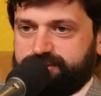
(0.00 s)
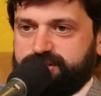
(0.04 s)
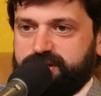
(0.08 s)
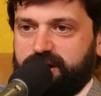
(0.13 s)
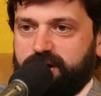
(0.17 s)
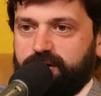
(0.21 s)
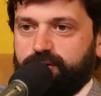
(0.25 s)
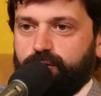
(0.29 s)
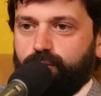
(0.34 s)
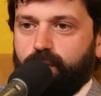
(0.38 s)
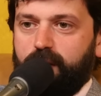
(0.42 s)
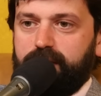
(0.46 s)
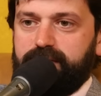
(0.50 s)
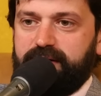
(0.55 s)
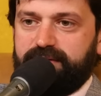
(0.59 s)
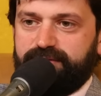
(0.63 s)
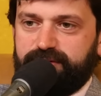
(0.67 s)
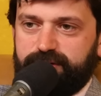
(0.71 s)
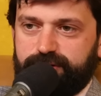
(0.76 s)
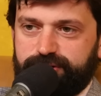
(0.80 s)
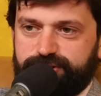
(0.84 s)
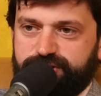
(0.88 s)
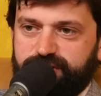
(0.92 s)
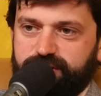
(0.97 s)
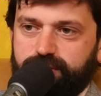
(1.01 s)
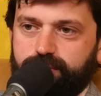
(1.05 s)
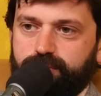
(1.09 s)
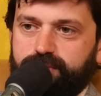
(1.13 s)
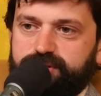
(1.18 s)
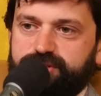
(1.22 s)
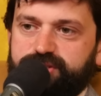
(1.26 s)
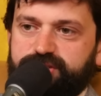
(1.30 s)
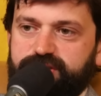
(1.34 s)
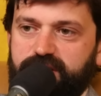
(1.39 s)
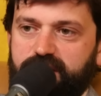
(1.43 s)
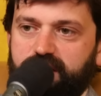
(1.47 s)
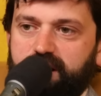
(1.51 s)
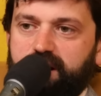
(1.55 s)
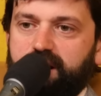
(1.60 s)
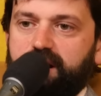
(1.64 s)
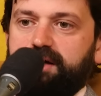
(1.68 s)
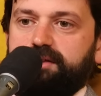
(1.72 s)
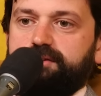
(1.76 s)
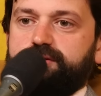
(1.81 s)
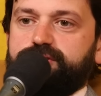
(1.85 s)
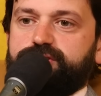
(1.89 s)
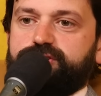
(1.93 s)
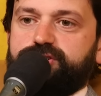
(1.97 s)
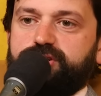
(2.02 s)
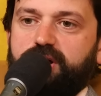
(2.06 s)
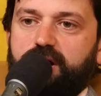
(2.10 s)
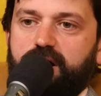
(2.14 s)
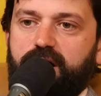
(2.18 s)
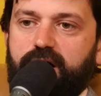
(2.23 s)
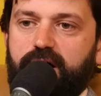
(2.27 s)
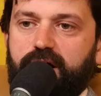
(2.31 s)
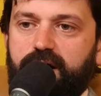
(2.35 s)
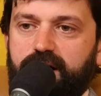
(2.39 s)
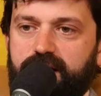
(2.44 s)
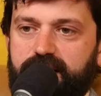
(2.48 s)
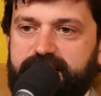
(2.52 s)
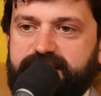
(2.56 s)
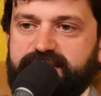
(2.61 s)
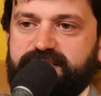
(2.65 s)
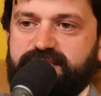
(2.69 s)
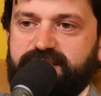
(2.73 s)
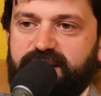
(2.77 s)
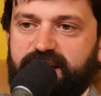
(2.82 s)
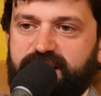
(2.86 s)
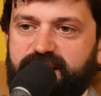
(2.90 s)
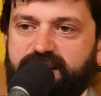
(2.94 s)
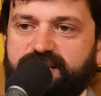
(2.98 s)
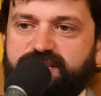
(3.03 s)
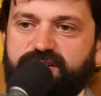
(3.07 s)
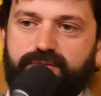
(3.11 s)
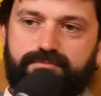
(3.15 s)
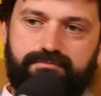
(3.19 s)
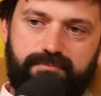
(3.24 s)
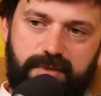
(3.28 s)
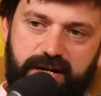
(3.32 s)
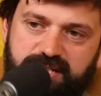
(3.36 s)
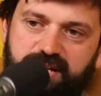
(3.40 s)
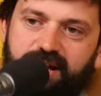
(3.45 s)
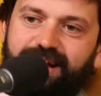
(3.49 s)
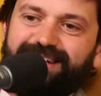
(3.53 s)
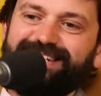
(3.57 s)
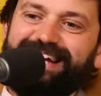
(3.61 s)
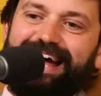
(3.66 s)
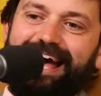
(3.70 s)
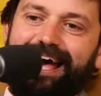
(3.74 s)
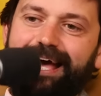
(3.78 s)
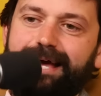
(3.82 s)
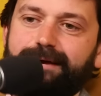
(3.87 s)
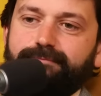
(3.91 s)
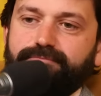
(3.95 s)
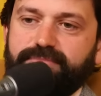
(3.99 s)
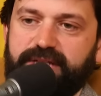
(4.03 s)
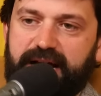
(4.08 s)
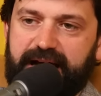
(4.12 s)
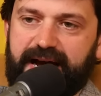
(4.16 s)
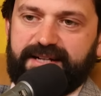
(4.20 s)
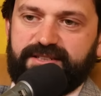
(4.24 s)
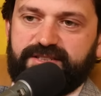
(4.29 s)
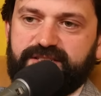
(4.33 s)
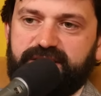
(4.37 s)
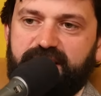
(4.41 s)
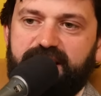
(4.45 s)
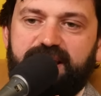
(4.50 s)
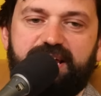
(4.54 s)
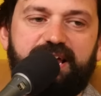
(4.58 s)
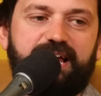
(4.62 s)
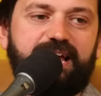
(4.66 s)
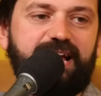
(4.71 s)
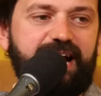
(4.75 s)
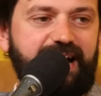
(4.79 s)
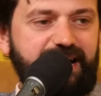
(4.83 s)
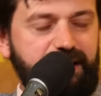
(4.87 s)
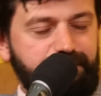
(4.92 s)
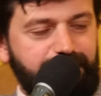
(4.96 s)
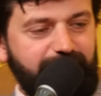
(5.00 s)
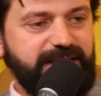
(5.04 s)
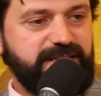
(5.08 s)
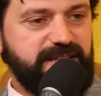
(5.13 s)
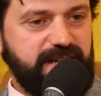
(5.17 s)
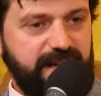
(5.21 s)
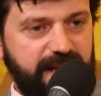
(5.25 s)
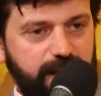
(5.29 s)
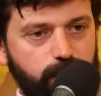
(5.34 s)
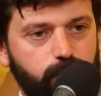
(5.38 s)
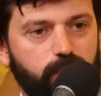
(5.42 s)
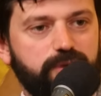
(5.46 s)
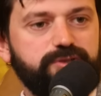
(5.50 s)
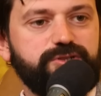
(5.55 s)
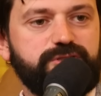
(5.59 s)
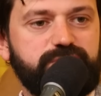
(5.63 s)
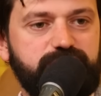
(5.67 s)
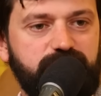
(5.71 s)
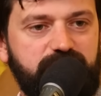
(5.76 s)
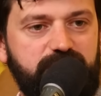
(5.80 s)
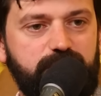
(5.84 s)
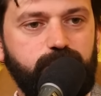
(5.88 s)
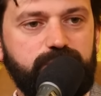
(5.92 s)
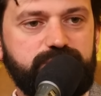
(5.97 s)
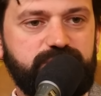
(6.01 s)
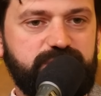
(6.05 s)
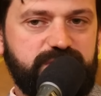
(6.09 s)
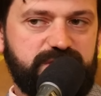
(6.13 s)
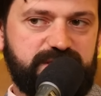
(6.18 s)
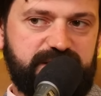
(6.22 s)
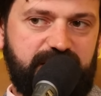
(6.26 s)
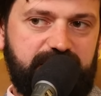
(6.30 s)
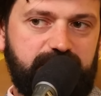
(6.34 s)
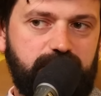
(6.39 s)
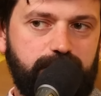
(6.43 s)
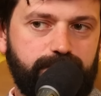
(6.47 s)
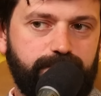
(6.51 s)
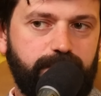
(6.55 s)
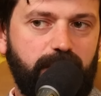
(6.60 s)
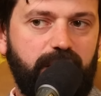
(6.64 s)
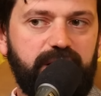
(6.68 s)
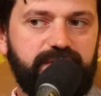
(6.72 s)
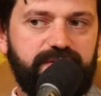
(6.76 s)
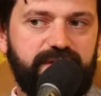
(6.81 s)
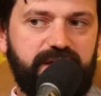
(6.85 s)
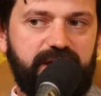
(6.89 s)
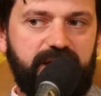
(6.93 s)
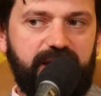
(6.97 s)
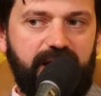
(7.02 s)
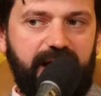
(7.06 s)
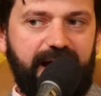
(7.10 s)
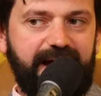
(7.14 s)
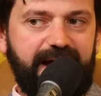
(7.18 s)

so the White Revolution, which the Shah is aimed at, he basically wants to say that by the